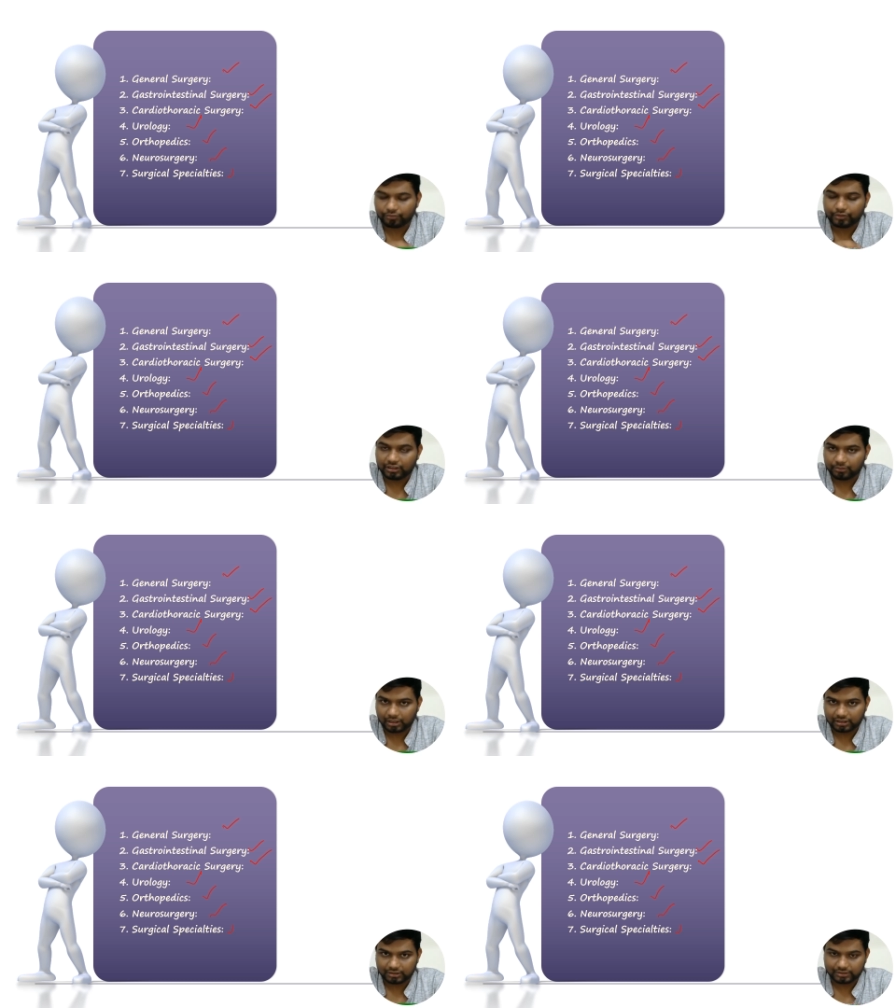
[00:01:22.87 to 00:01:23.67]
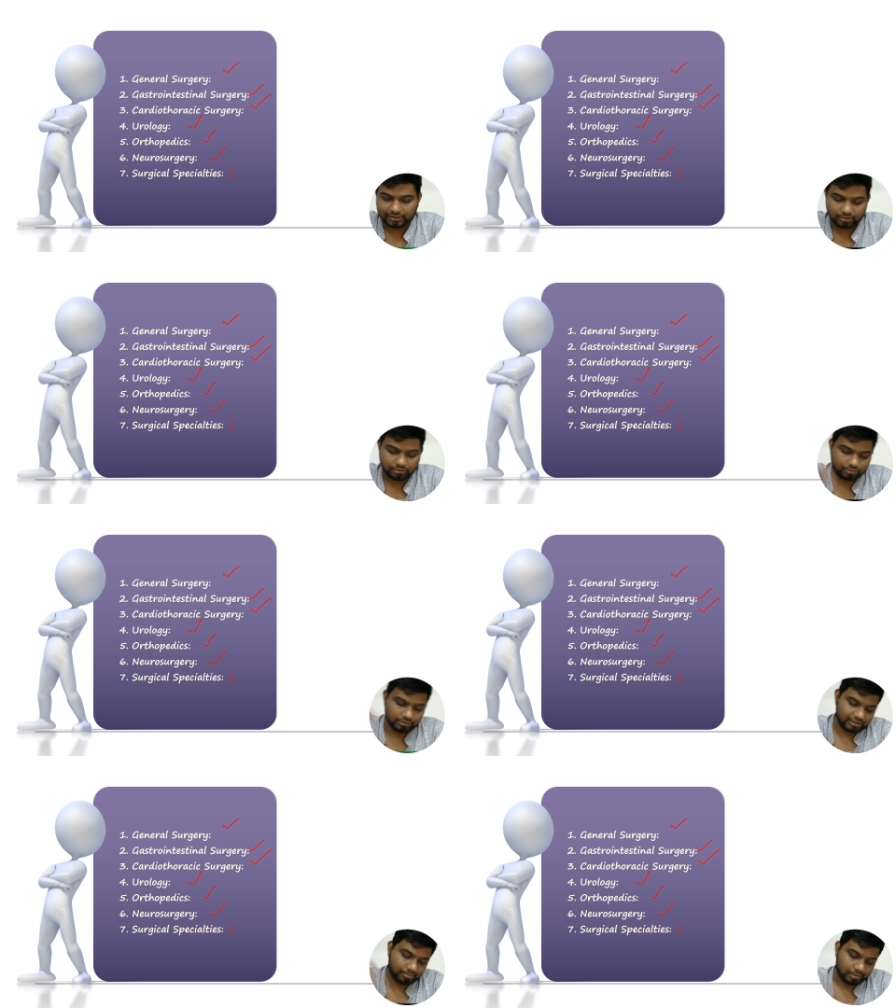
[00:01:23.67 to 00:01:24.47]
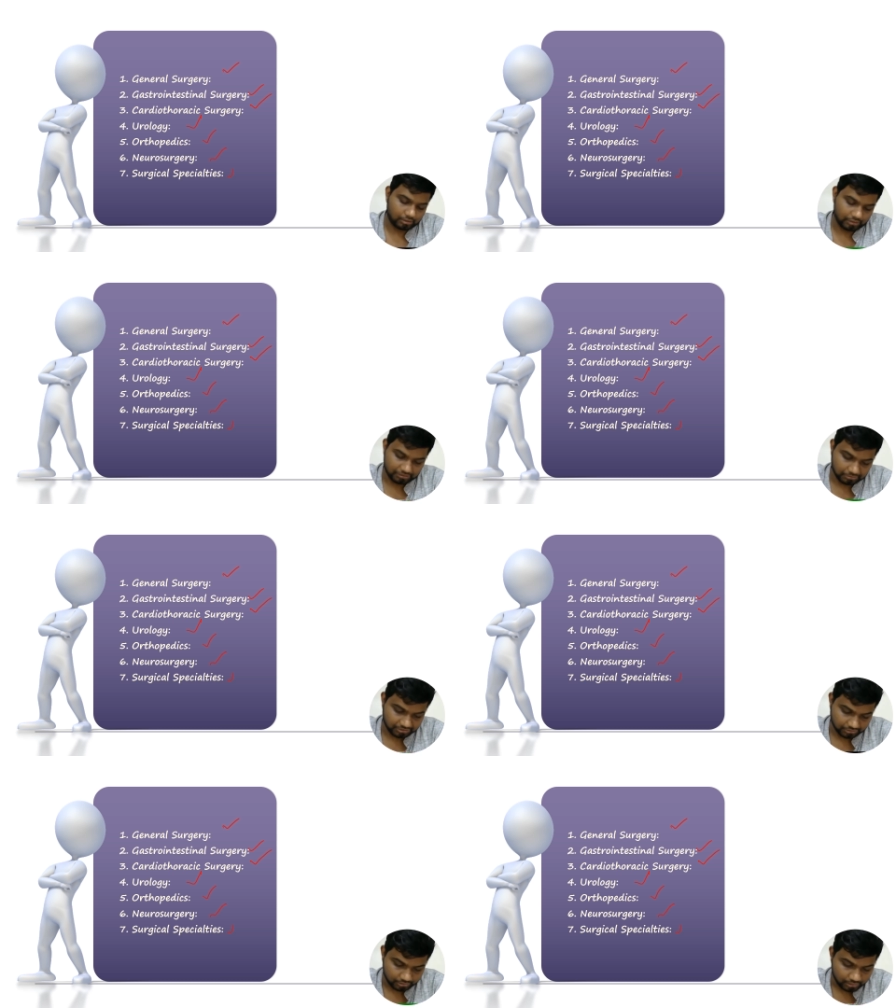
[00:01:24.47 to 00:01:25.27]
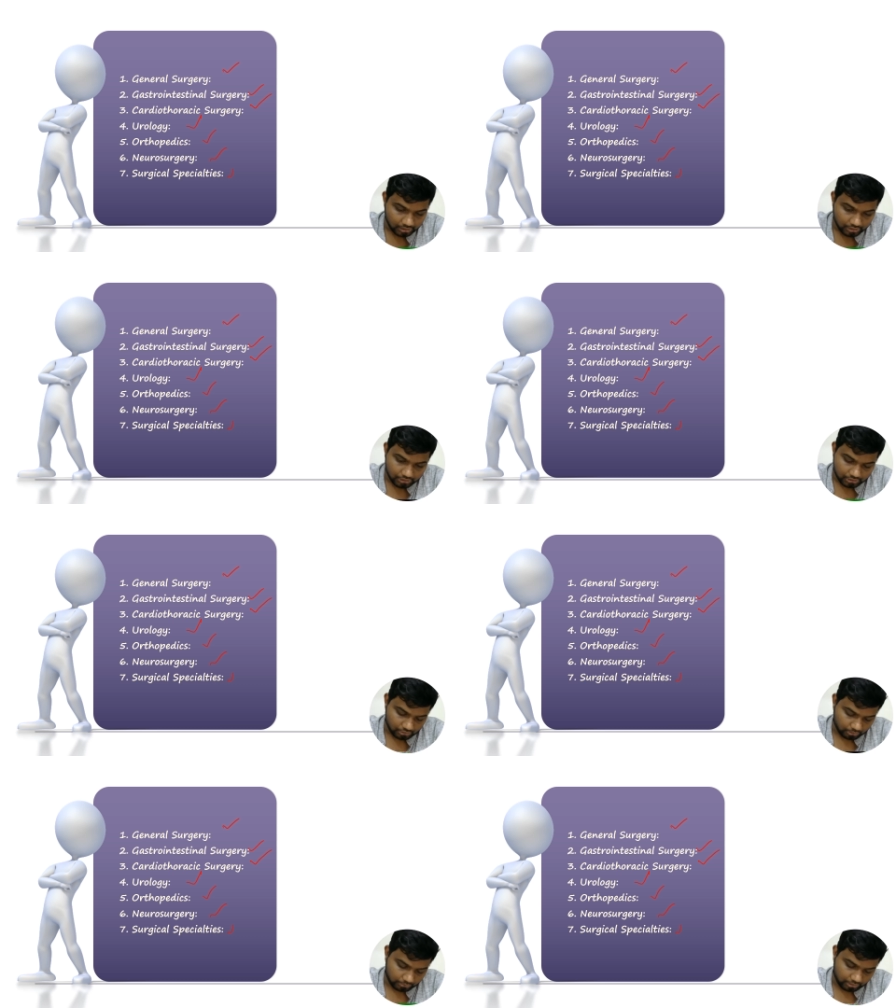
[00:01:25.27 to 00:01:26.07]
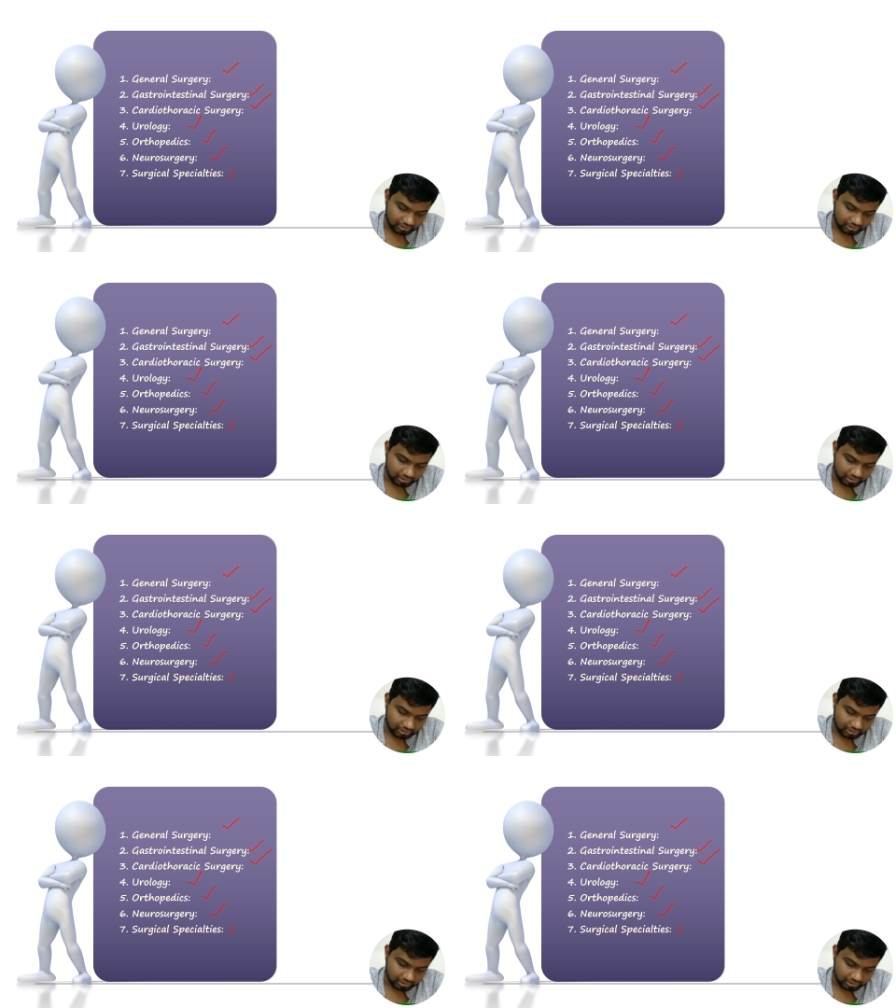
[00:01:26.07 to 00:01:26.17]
We divide this into these following region. So in